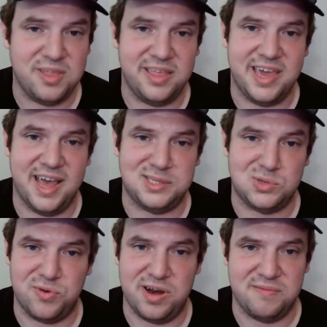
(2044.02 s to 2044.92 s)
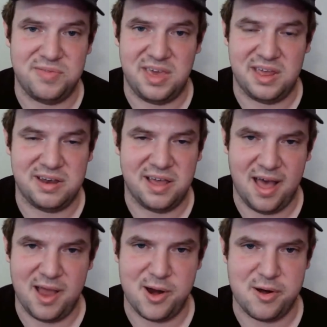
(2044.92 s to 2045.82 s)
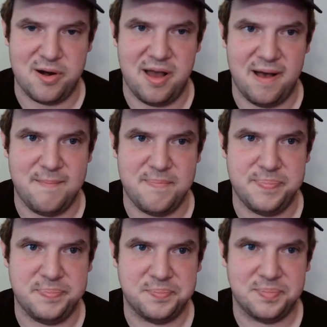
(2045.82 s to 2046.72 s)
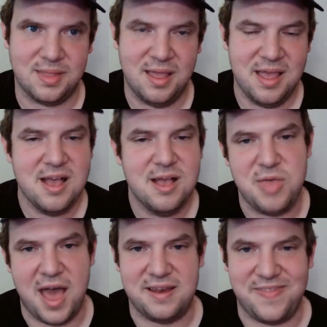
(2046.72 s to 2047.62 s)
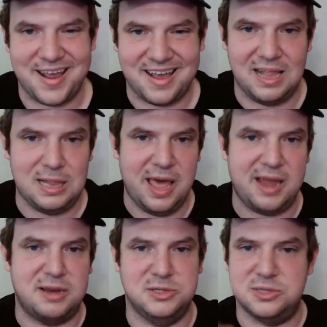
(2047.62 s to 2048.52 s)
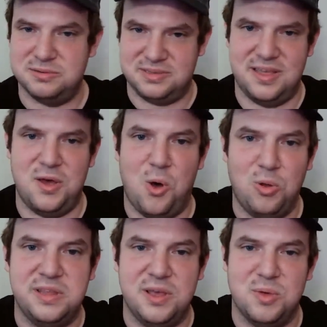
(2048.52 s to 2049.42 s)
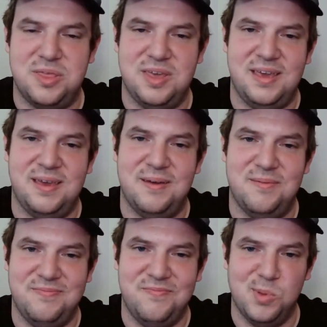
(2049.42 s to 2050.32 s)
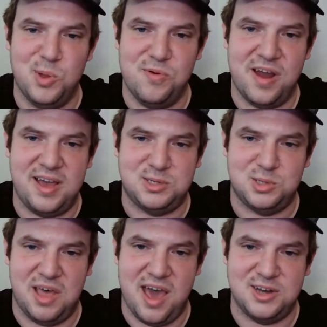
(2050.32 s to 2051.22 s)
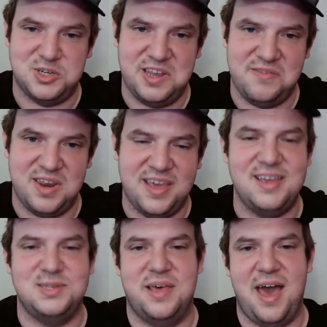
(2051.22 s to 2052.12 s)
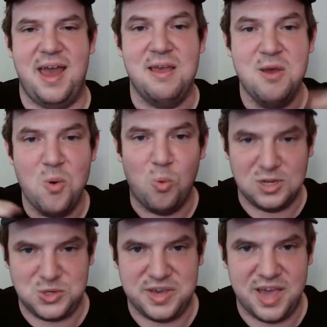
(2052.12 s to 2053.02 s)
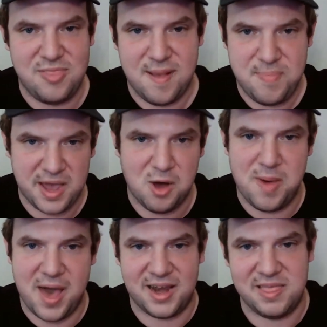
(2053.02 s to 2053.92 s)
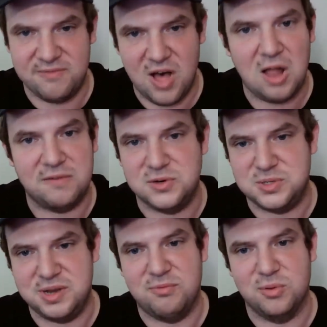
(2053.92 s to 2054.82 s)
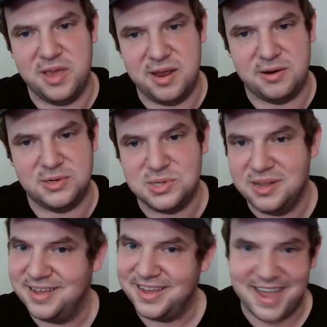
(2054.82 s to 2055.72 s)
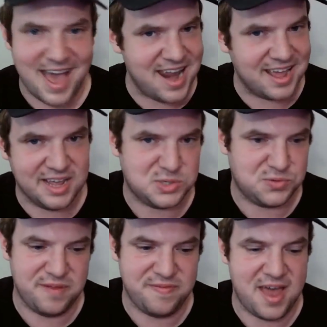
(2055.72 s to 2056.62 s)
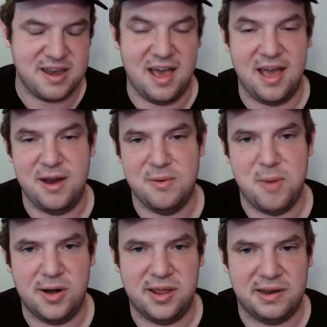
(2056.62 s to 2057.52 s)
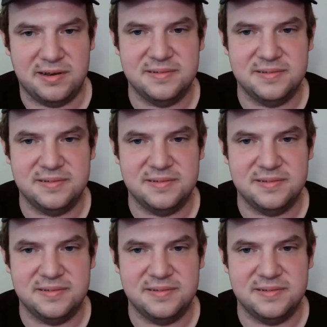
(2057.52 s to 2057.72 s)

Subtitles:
really gets rid of the entire, that collect, because it's the whole deal with the Blu-ray / DVDs that once you get them, they go back into the vault for several years. Kind of gets rid of that entire market.